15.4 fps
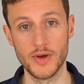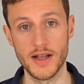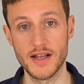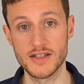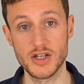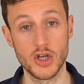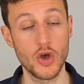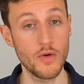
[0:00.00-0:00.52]
And
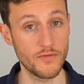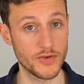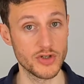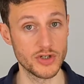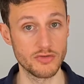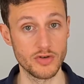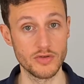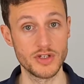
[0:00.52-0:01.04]
as her
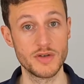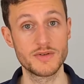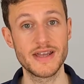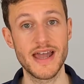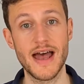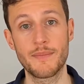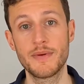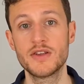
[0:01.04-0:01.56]
confidence grew, she was
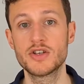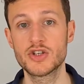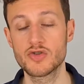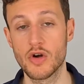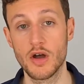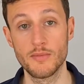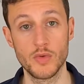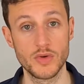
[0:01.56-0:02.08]
happy to
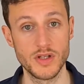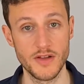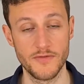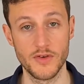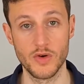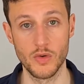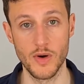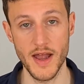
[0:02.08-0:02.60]
try more
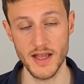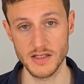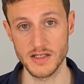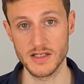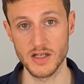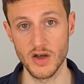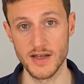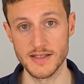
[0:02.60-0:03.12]
difficult
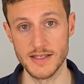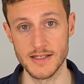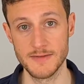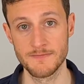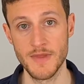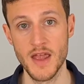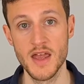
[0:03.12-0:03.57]
exercises.